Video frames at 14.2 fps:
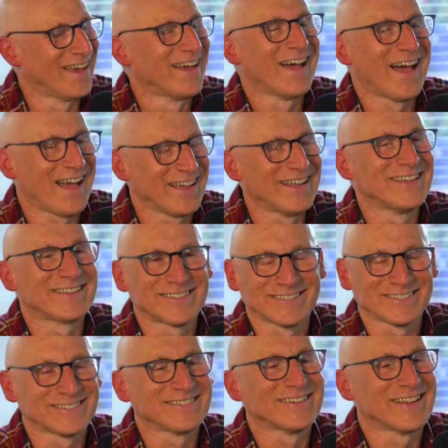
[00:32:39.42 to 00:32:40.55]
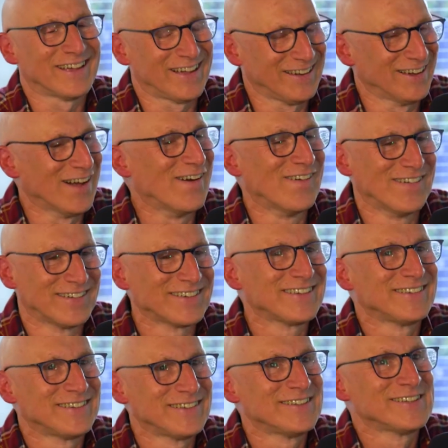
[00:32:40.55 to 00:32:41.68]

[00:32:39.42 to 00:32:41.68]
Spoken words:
wanted to just lean into my strengths,